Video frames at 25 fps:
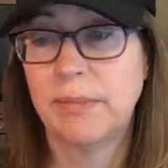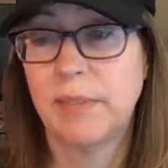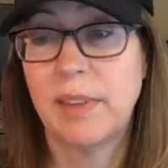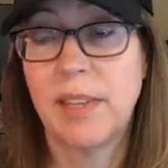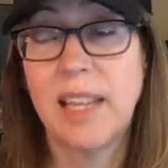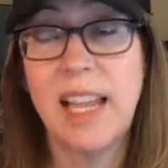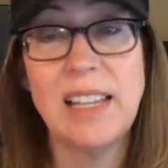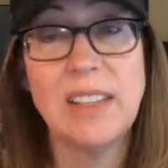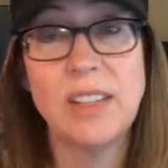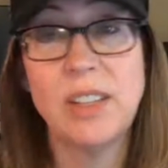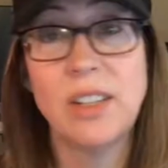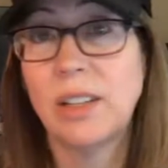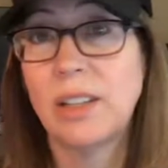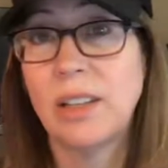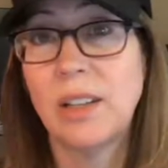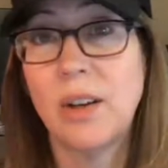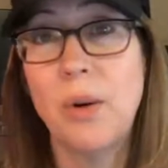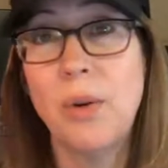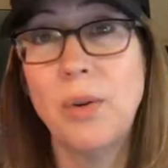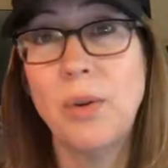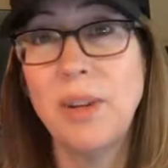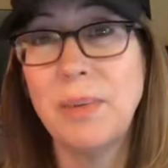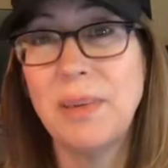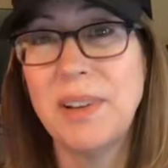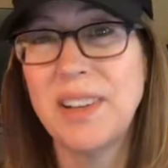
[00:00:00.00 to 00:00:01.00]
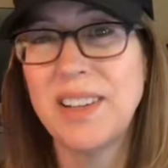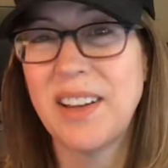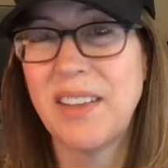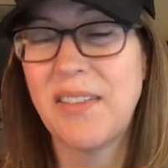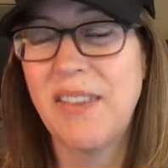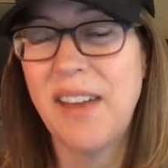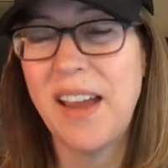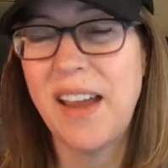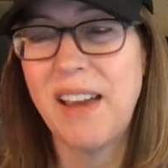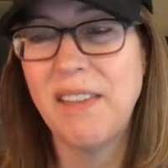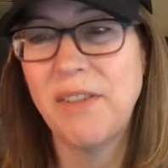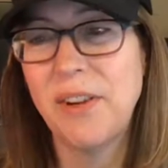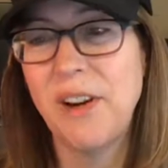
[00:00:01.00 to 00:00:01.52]
That's the only place I've
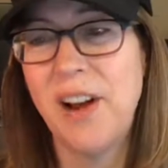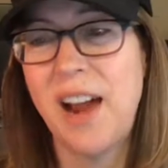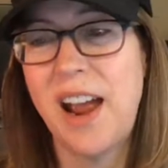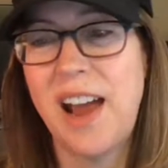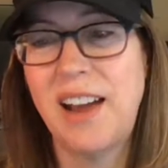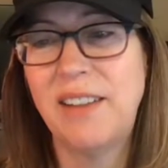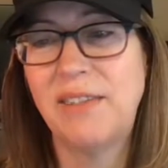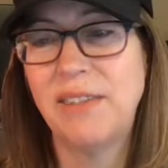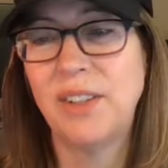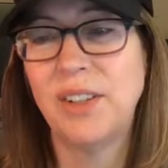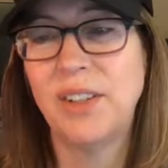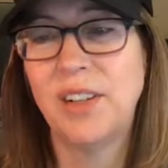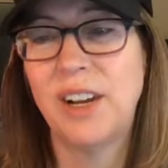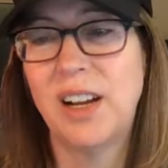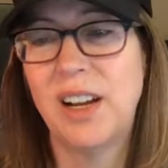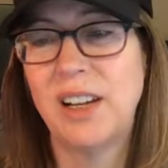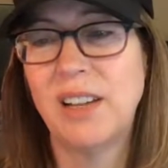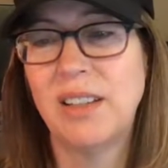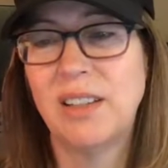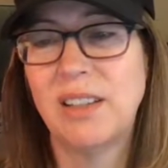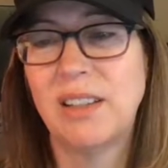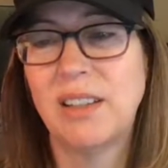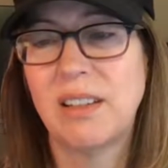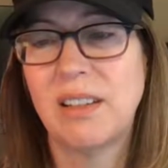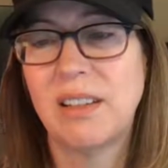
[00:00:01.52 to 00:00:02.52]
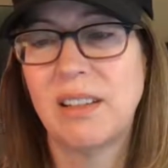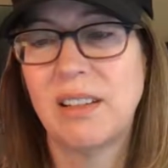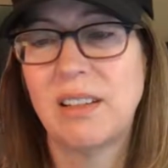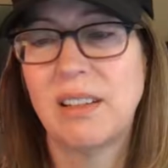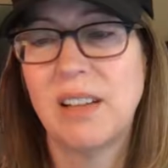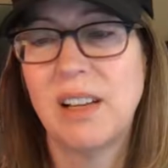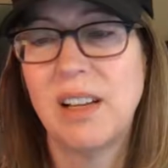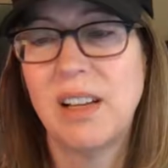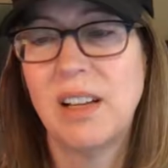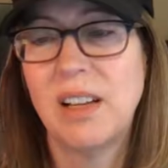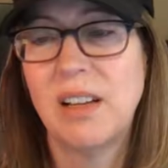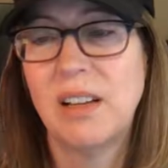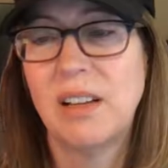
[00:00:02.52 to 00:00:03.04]
ever advertised,
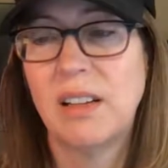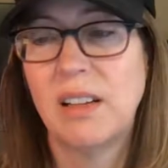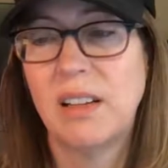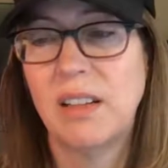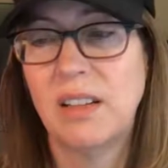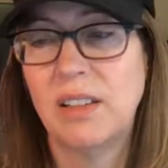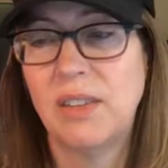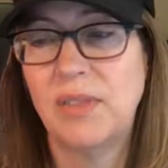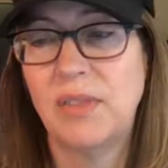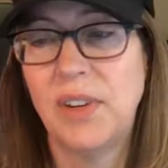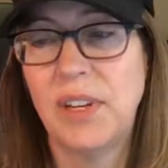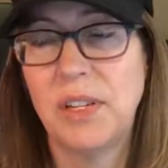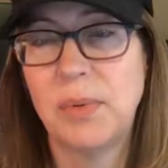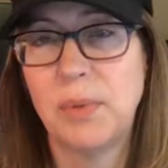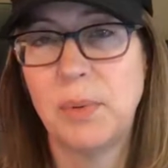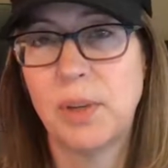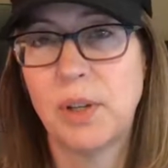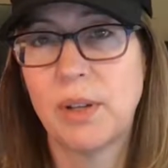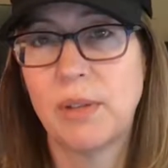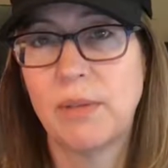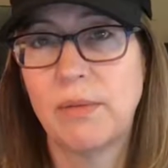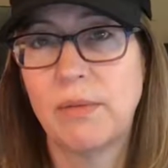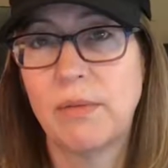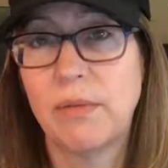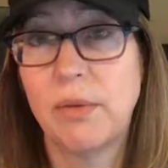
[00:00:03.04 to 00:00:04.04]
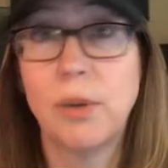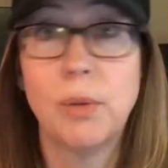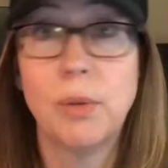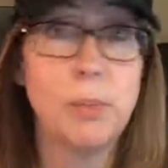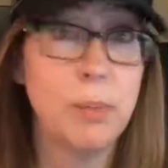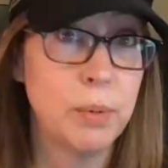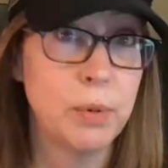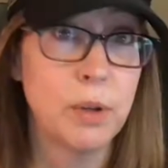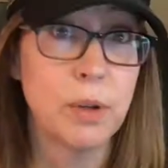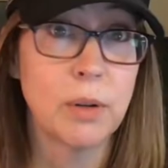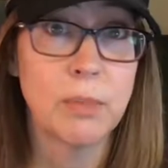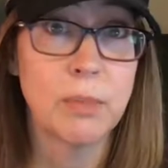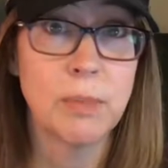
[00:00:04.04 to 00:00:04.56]
is Facebook for
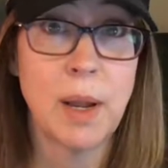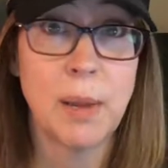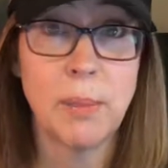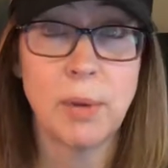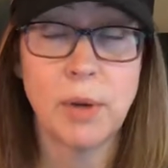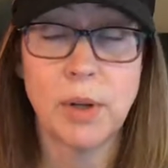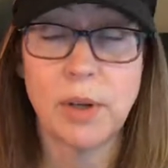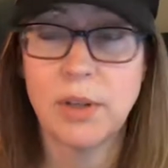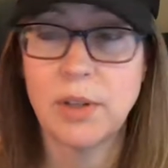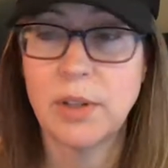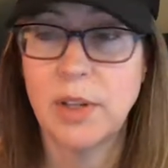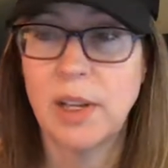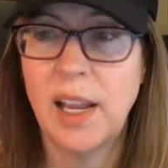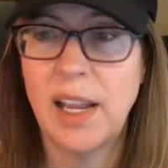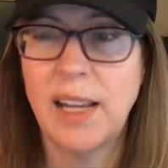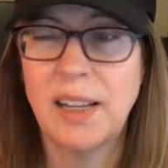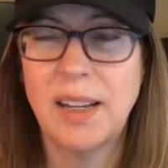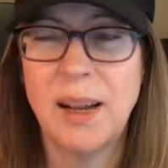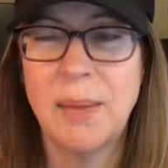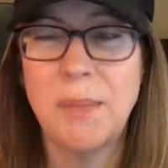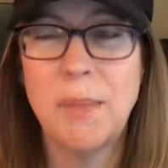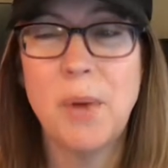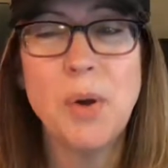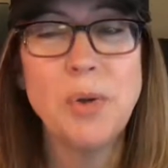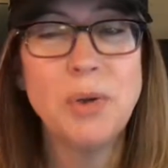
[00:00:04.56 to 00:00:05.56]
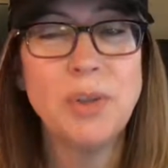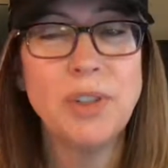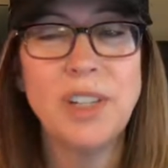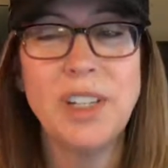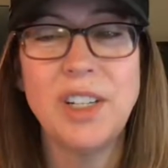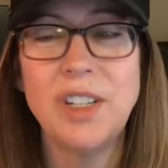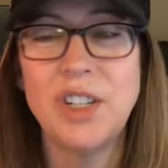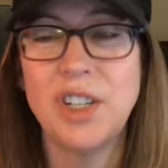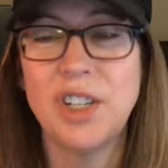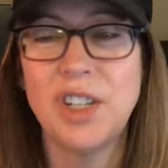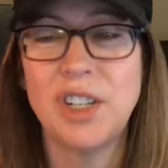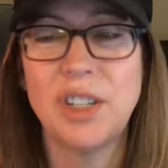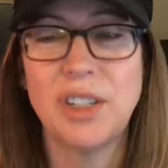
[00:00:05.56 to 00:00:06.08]
my books. And I
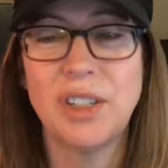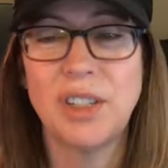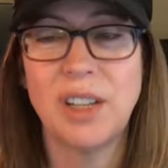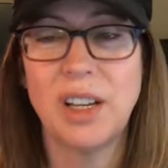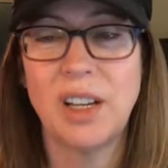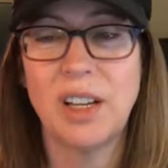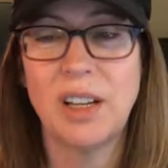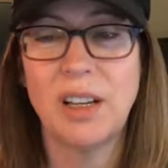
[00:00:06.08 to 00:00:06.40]
mostly just